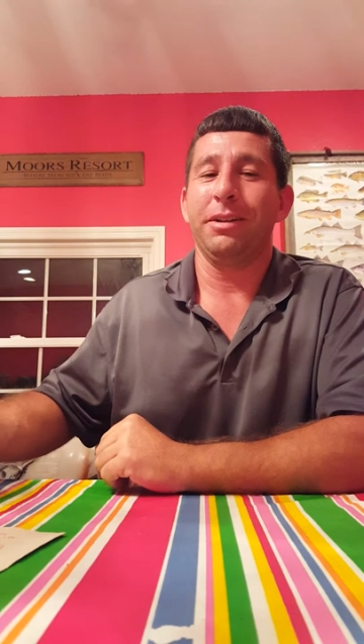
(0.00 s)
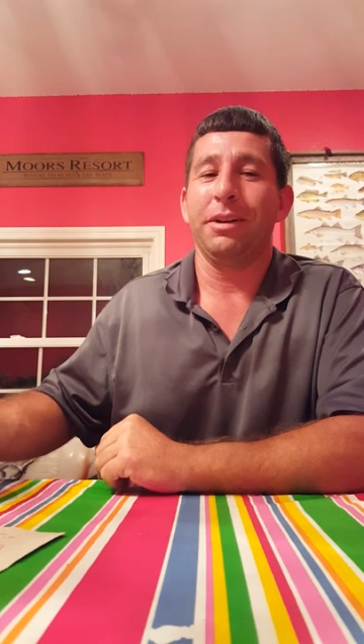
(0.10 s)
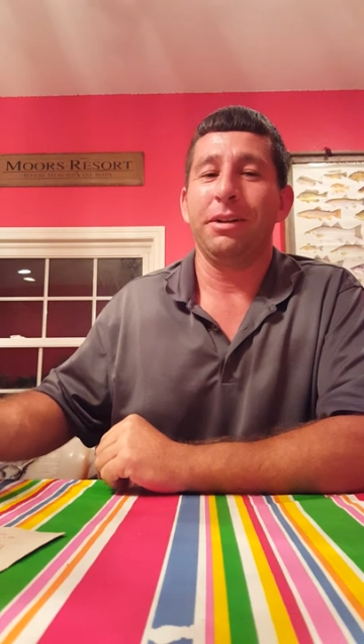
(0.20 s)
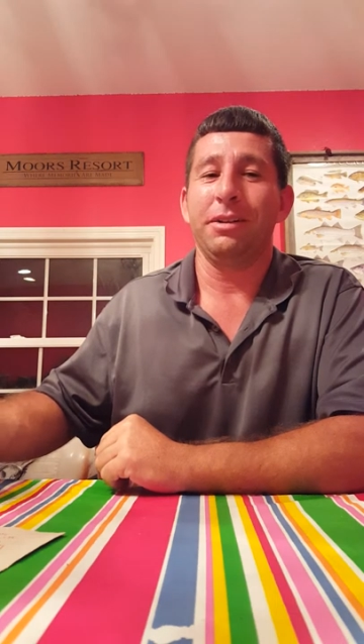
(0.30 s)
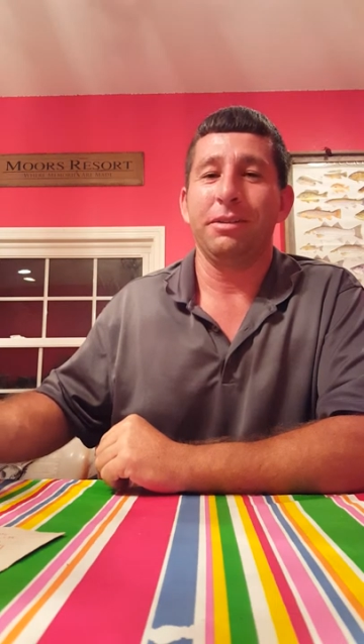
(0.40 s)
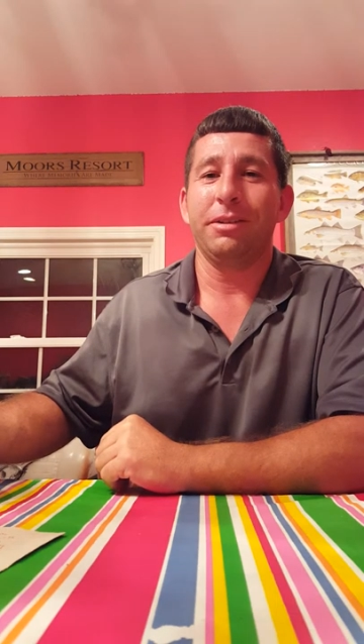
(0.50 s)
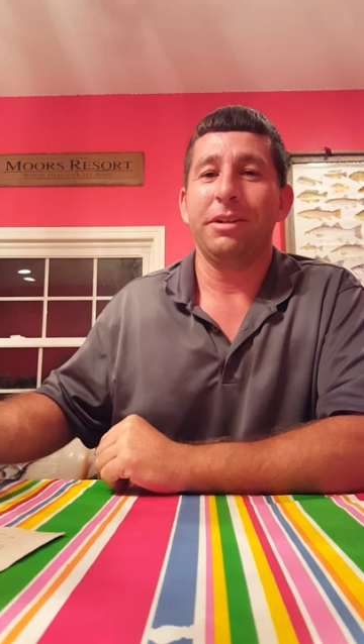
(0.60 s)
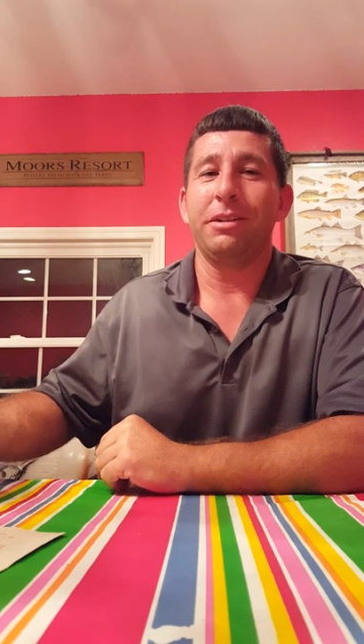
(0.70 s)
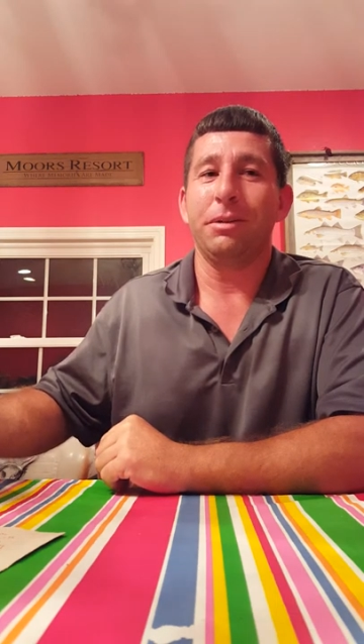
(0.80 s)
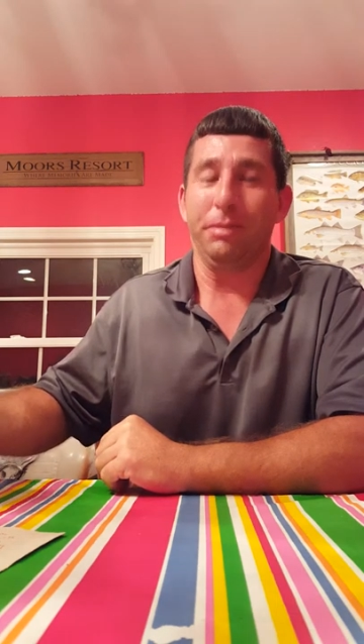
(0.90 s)
uh,
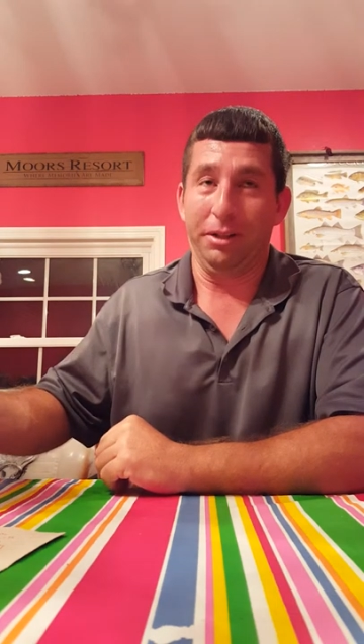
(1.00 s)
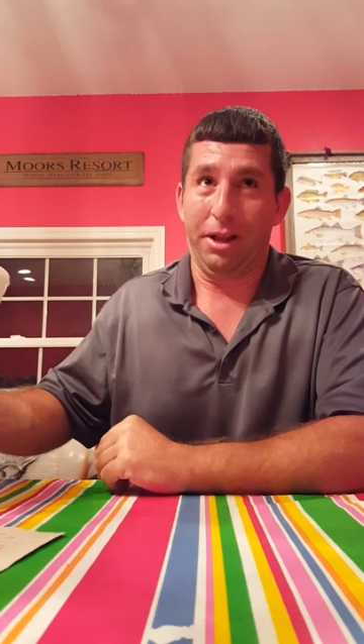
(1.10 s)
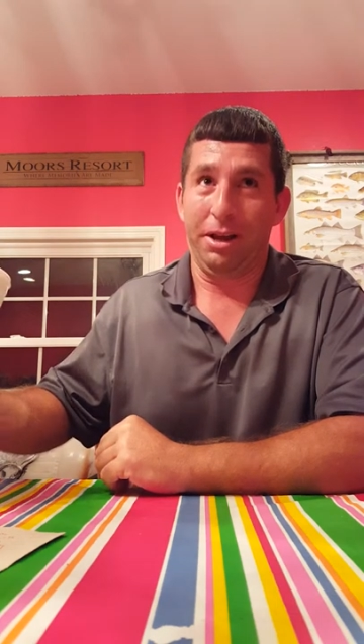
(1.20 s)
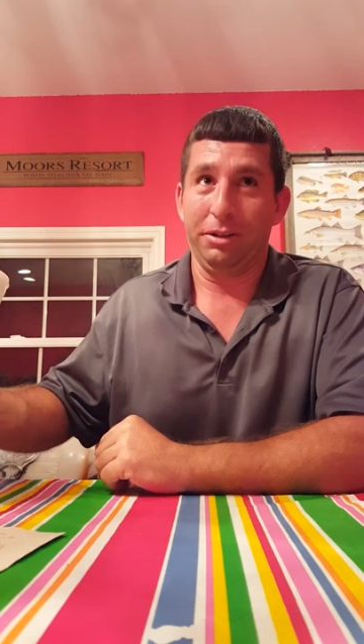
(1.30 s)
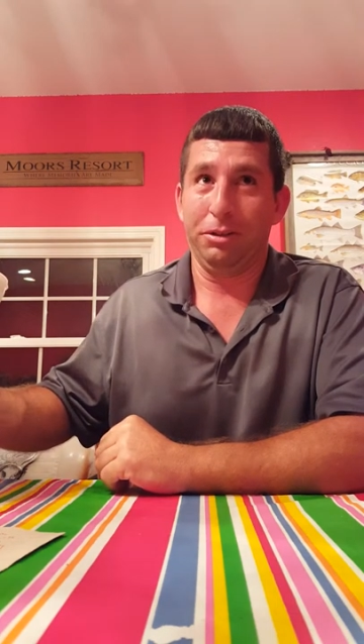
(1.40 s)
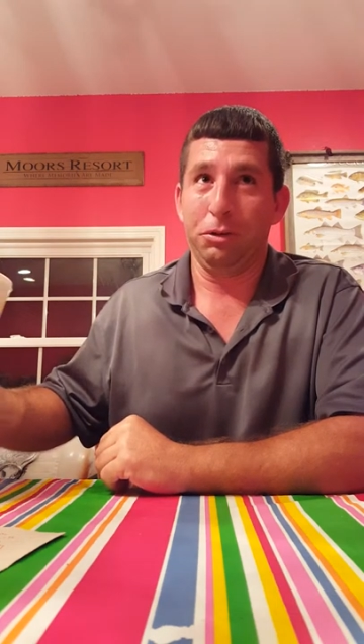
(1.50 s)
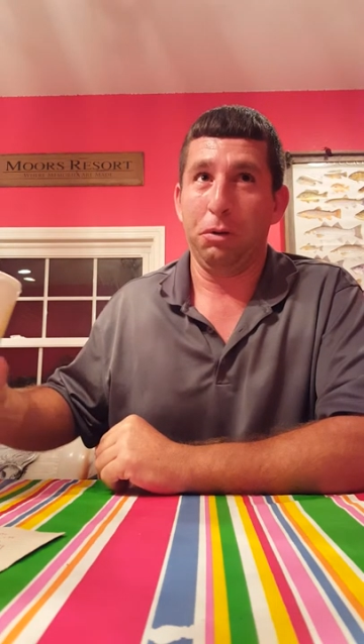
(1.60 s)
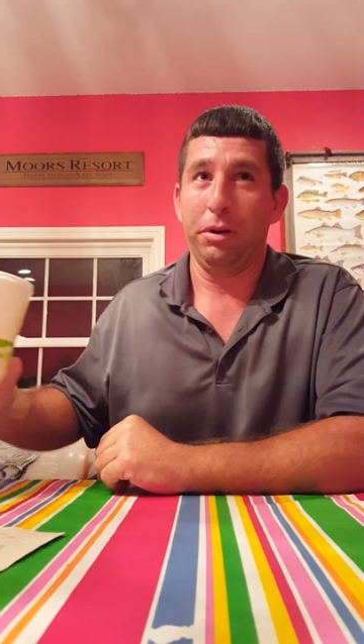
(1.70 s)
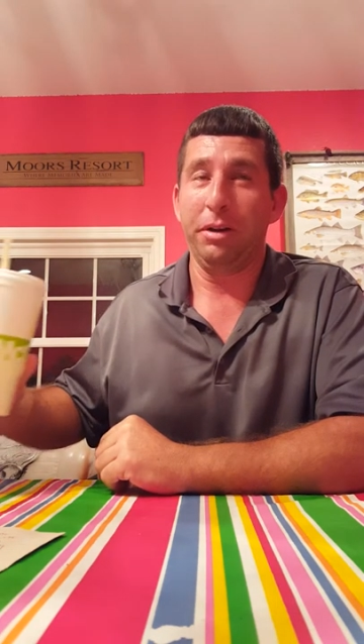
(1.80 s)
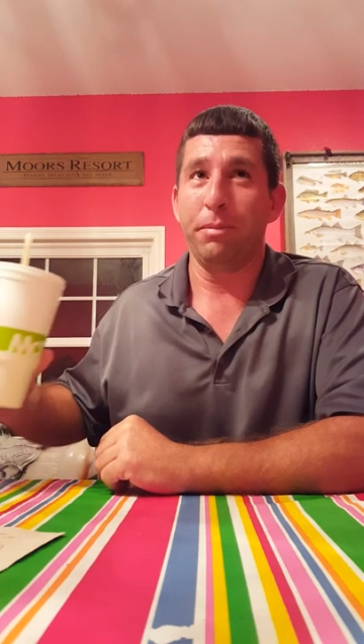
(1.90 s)
see something you like, just
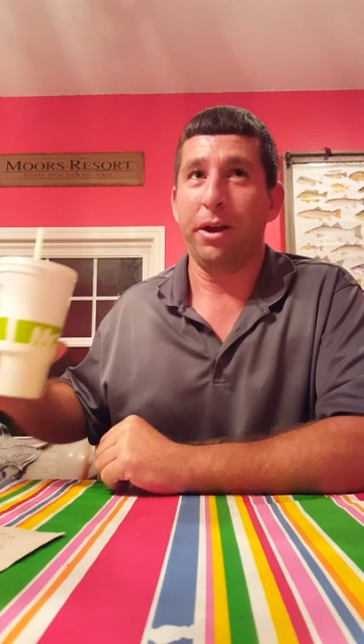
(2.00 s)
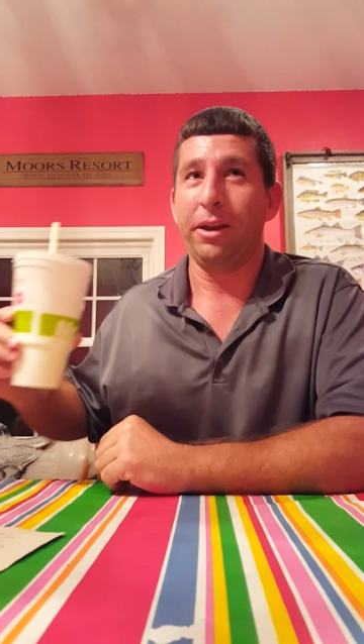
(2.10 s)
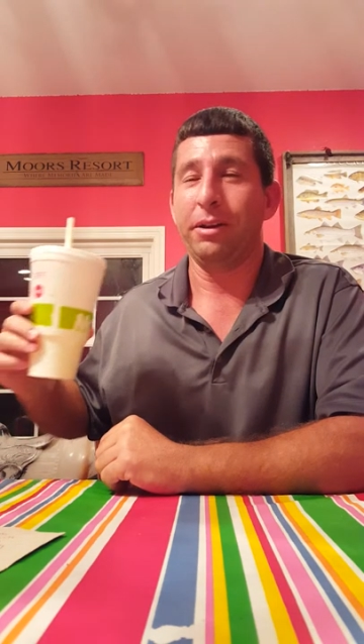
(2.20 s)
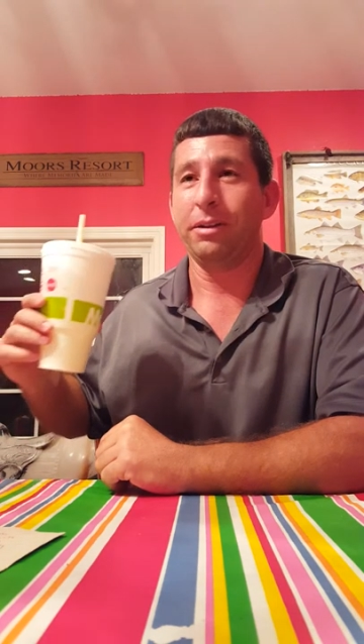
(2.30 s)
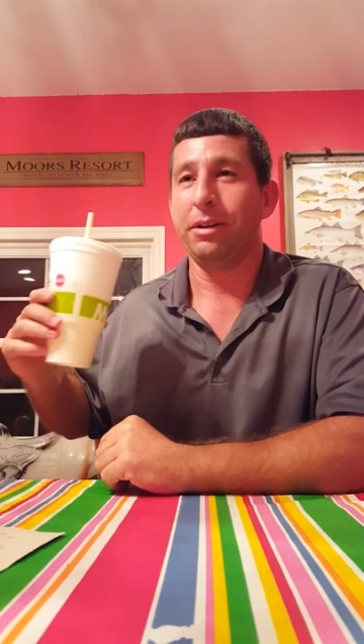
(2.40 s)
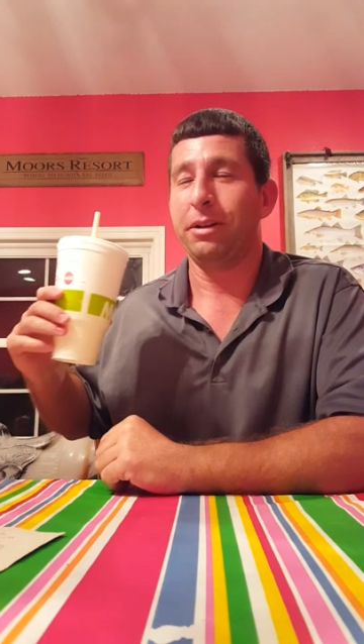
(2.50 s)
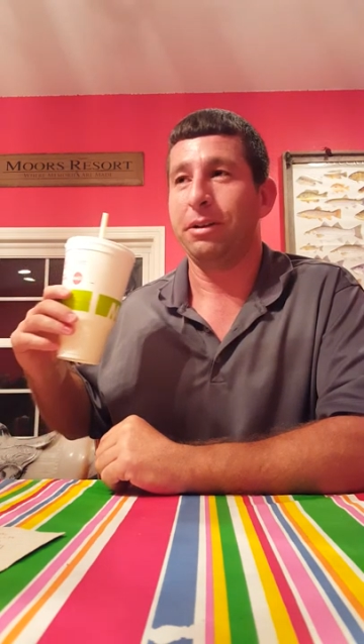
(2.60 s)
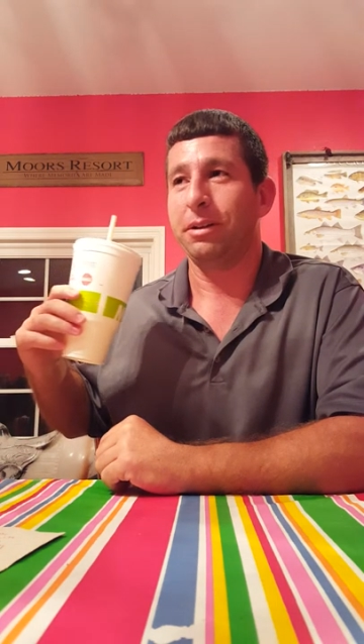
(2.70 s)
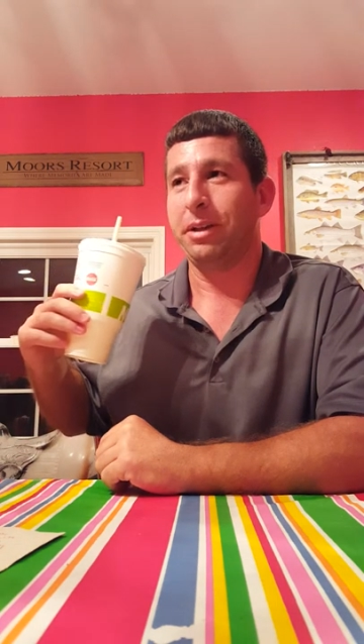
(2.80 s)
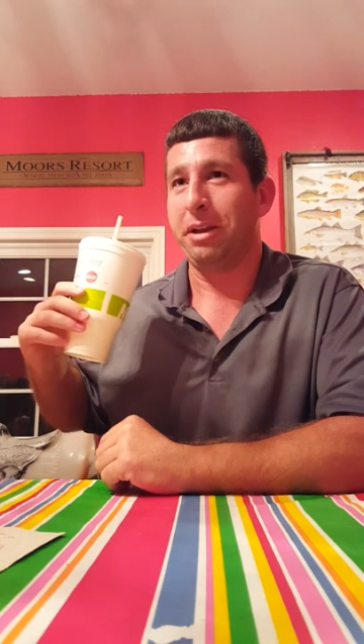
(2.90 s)
go to eBay at
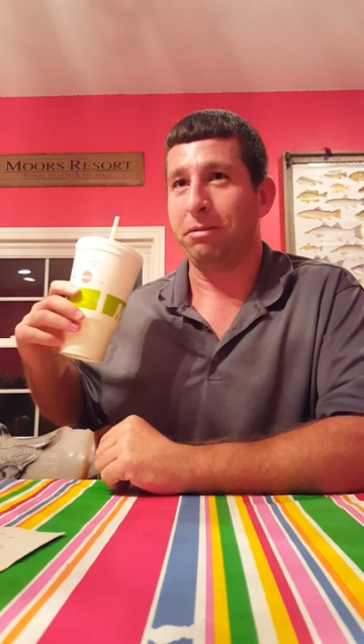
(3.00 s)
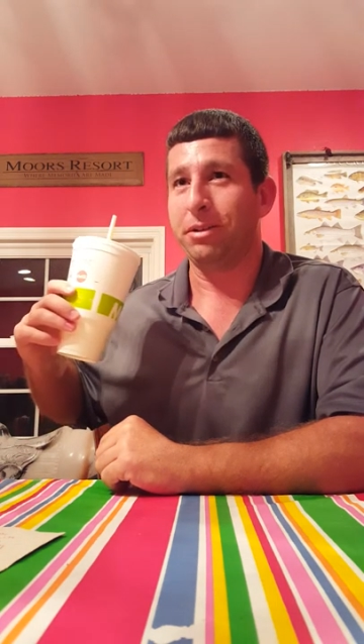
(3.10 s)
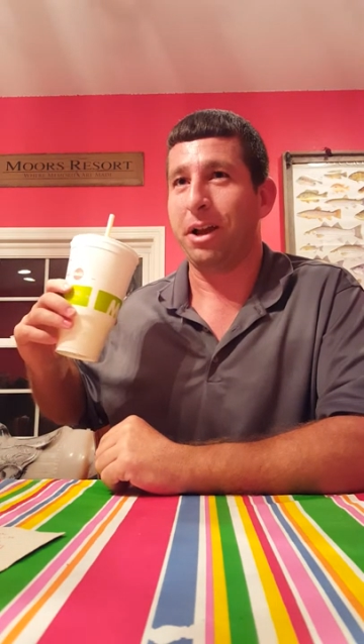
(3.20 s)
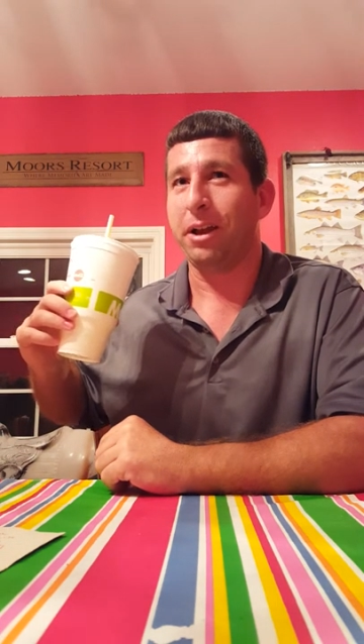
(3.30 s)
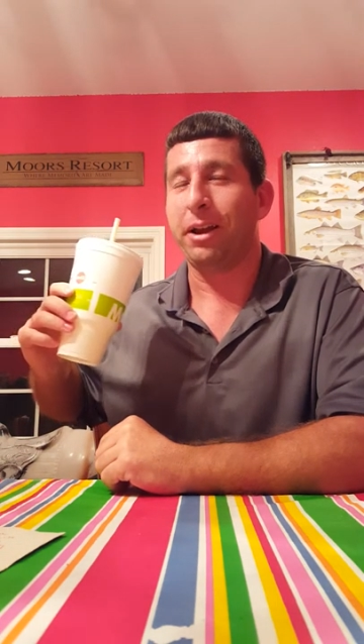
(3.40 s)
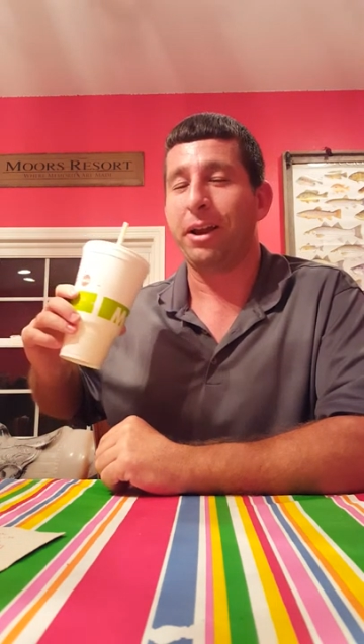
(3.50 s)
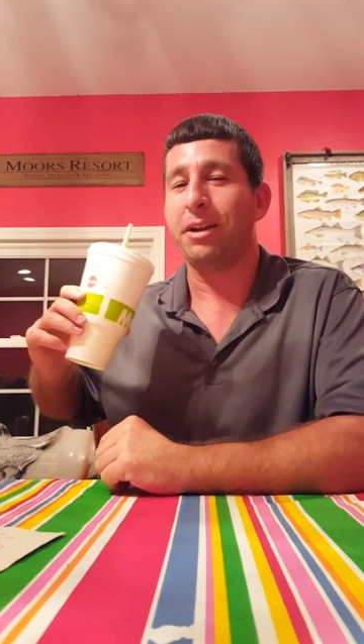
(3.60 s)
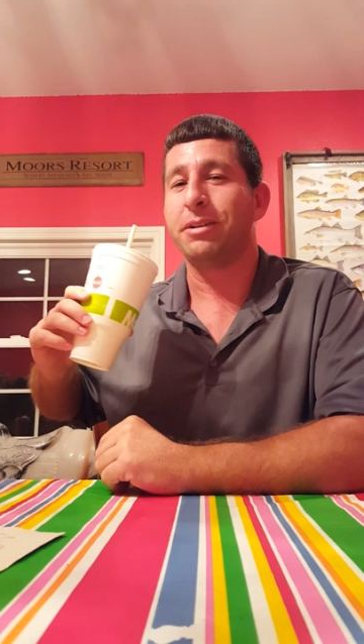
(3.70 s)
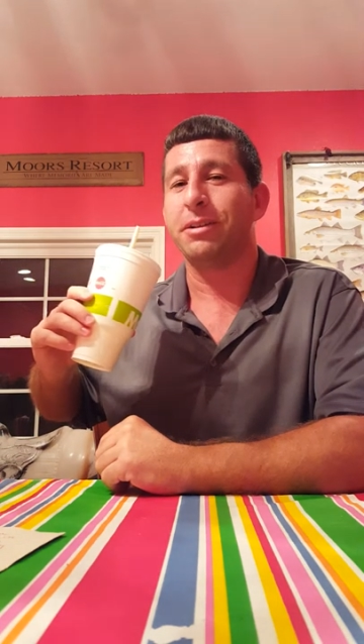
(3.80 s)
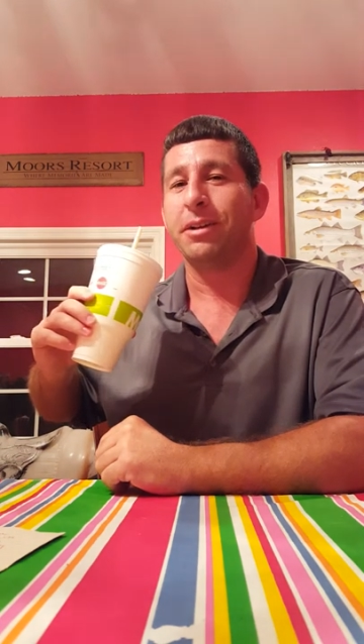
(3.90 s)
uh, Kev's
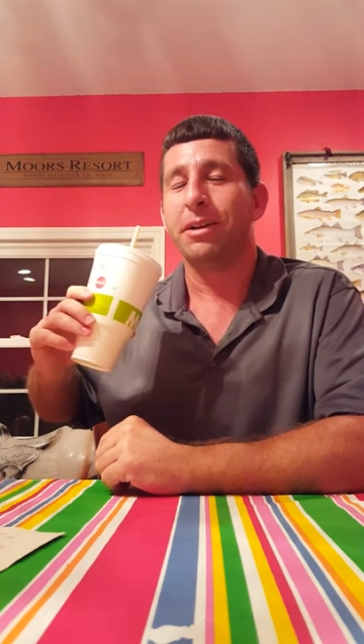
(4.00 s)
Diecast,